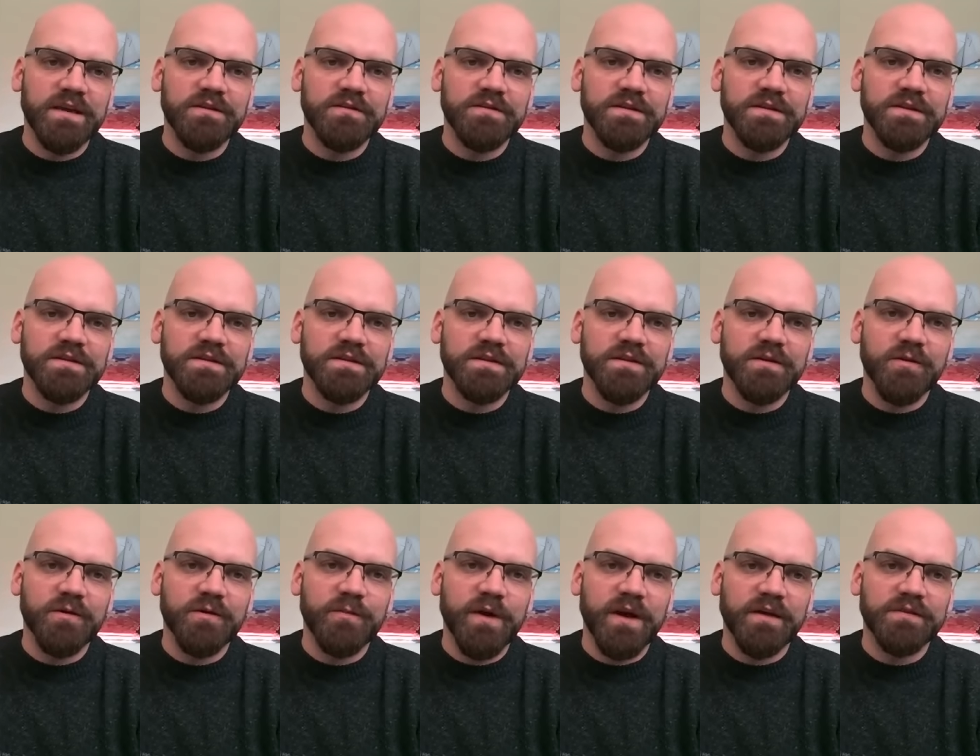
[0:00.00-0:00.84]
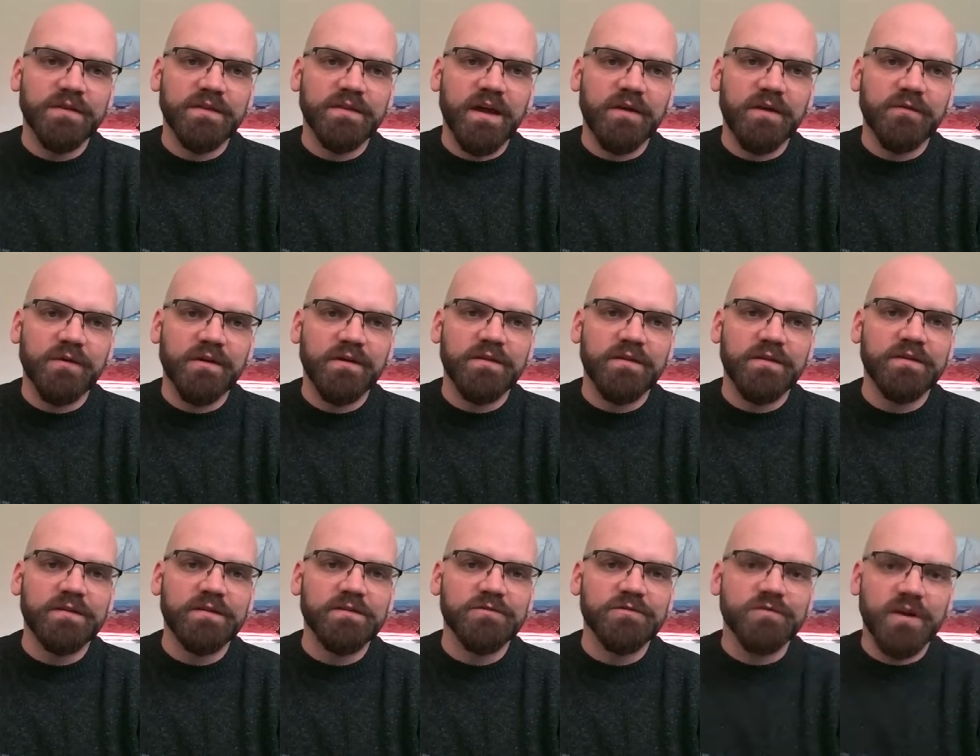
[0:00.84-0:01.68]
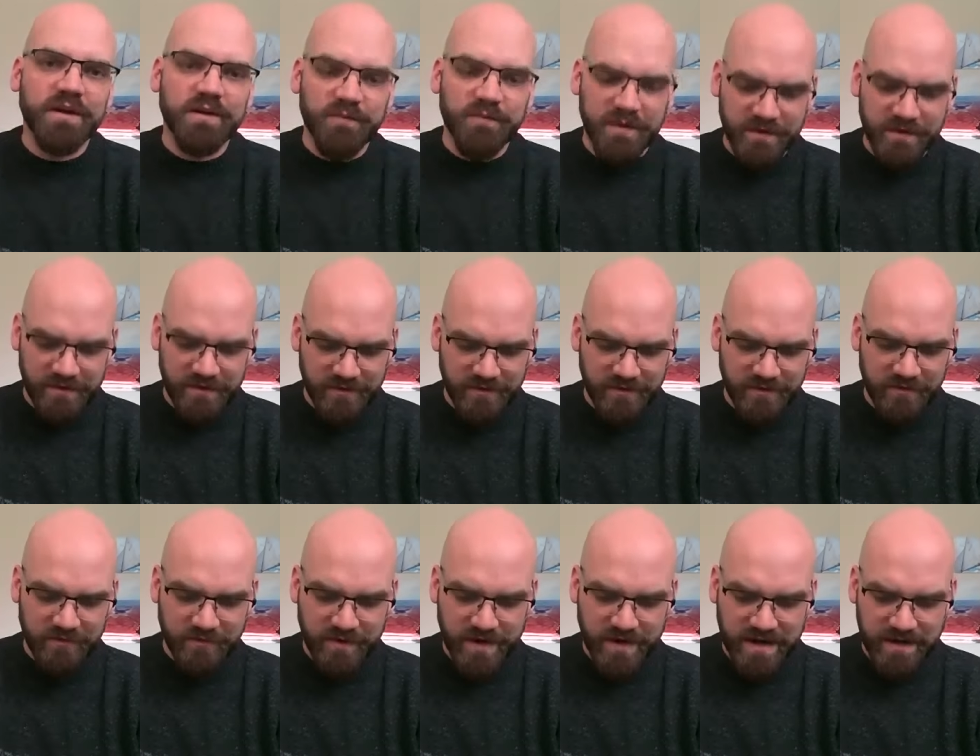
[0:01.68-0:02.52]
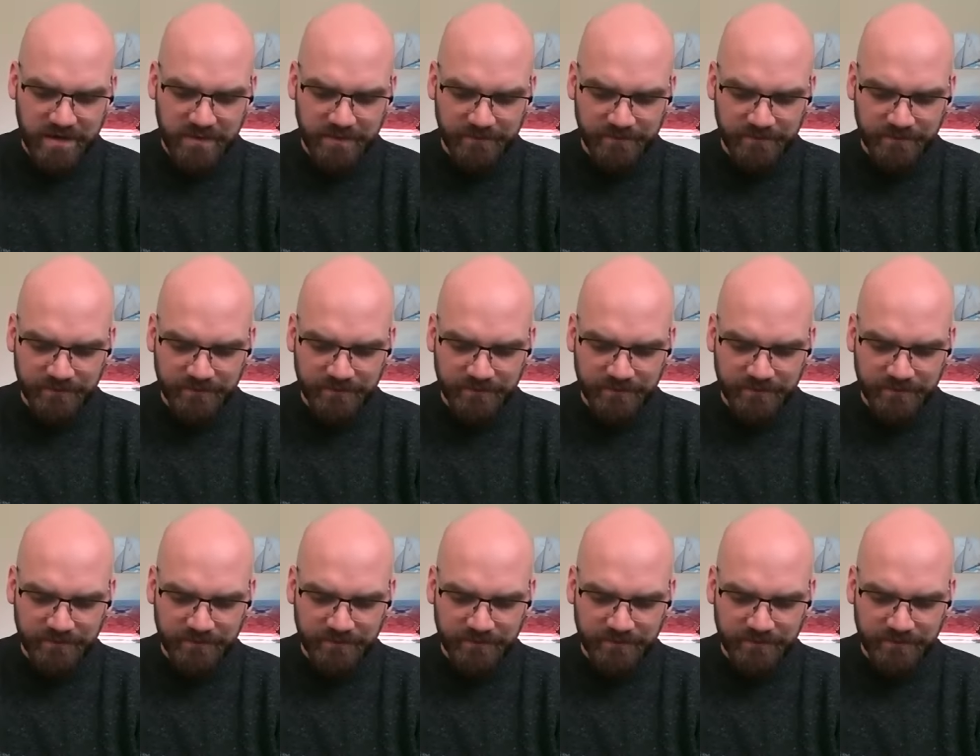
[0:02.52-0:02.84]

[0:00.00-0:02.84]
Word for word: You need to know about that rather than try to make it go away.